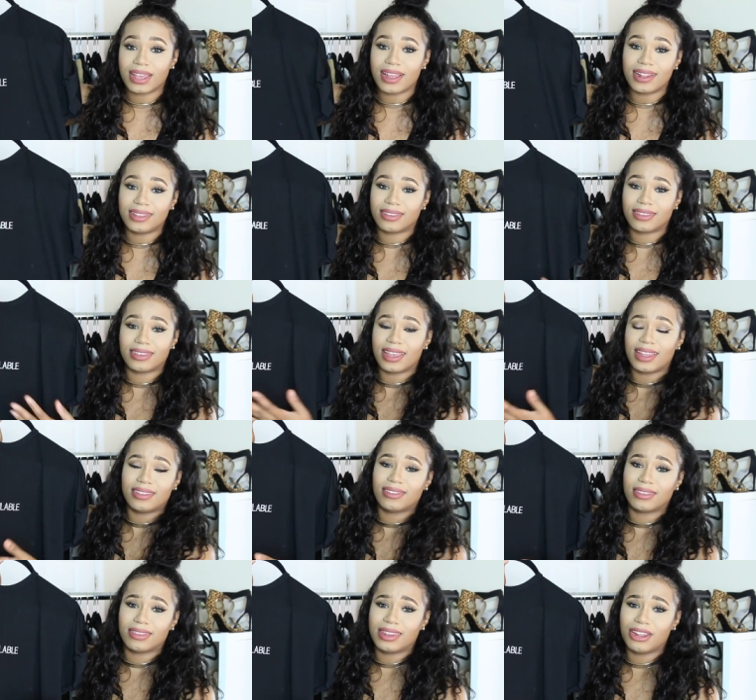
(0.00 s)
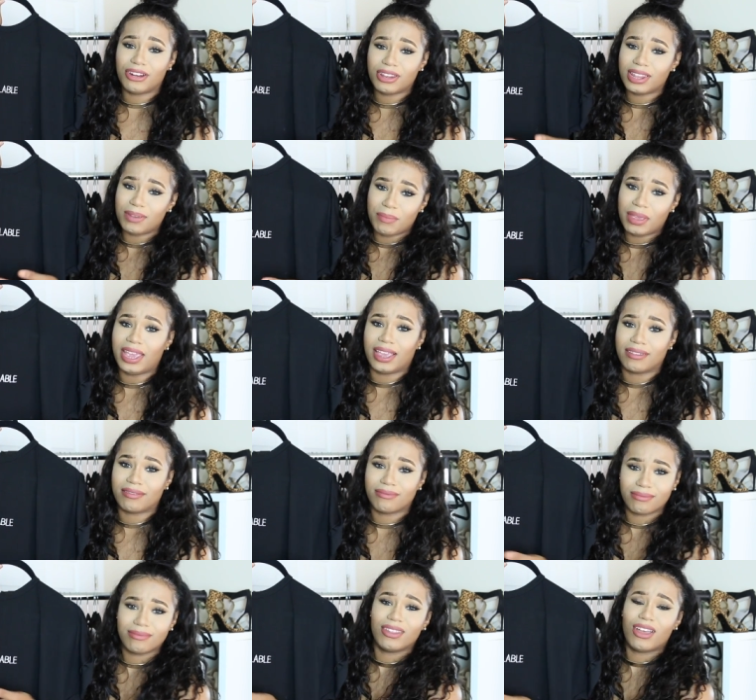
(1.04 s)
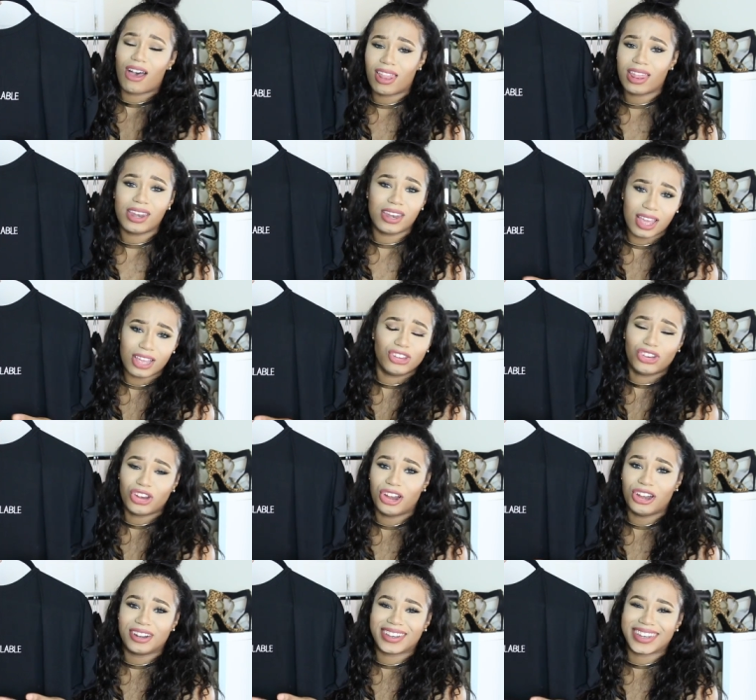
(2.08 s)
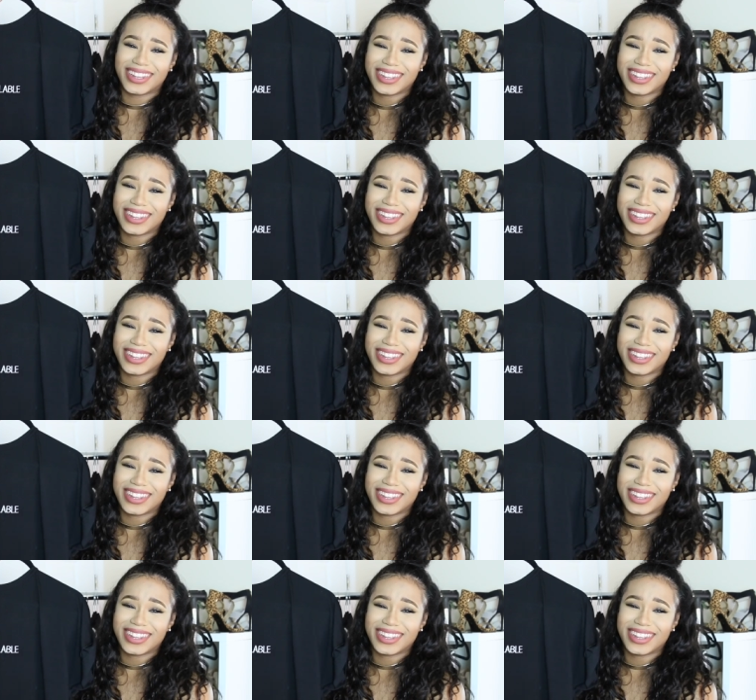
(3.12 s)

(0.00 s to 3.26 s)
it's literally me all in a shirt.